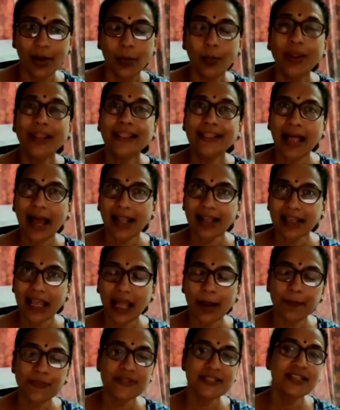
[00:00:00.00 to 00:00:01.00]
When that
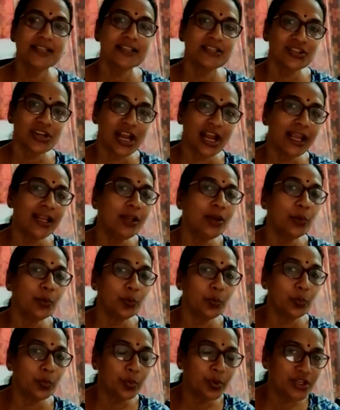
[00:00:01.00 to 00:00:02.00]
happens, the child
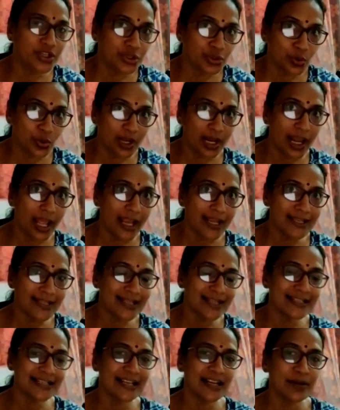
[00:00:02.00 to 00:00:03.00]

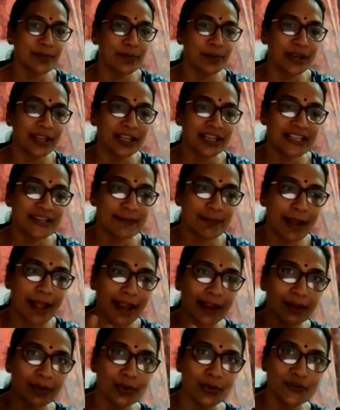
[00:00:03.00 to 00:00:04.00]
visualizes and brings
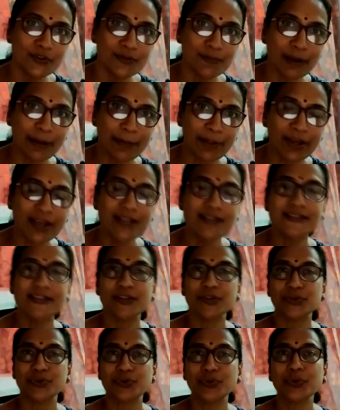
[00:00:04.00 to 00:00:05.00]
back those memories
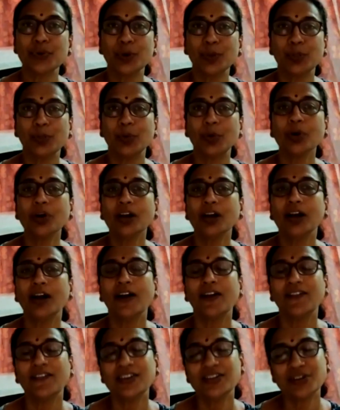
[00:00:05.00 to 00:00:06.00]
into a book,
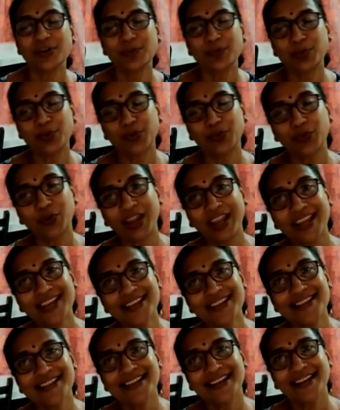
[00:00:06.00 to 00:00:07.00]
which improve
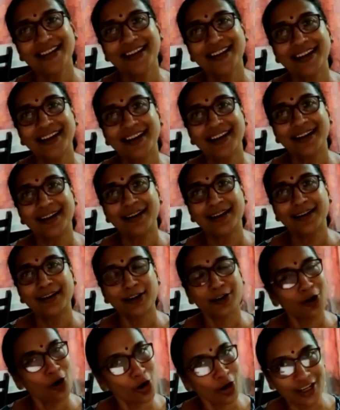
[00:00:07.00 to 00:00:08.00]
his
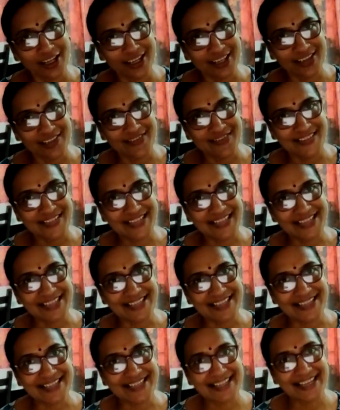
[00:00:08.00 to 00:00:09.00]
cognitive
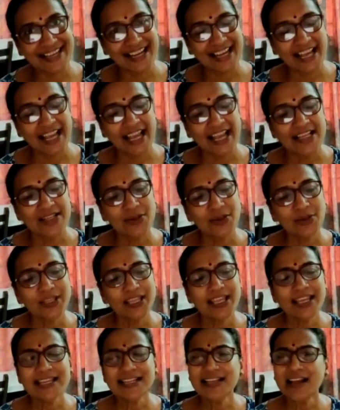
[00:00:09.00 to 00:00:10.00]
skills. So
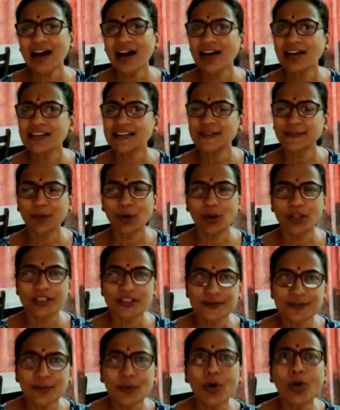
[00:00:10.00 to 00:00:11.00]
these are
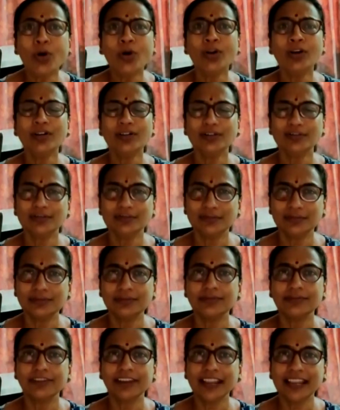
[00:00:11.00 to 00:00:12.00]
small
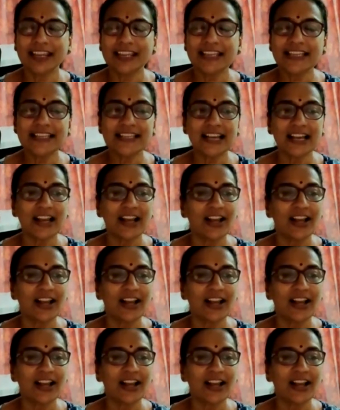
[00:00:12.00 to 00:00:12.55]
ways